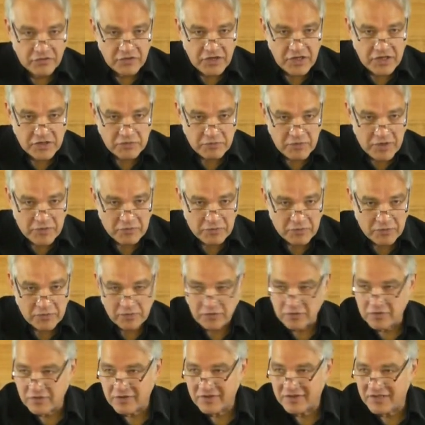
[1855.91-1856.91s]
these
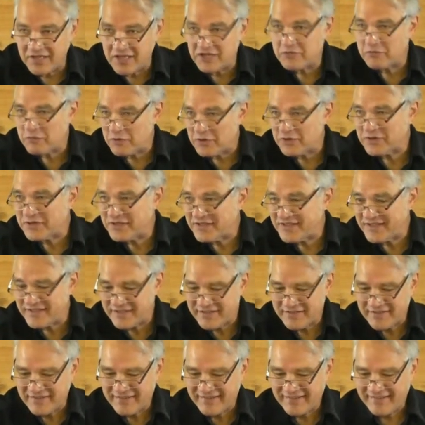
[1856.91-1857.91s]
people, these
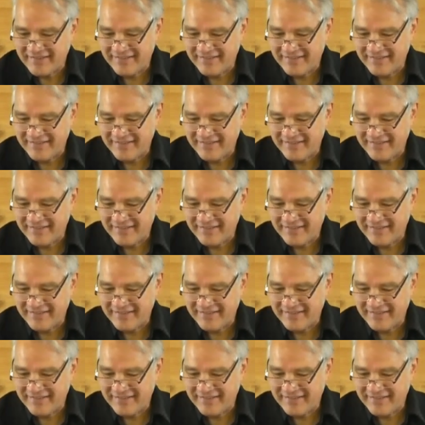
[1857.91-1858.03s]
persons?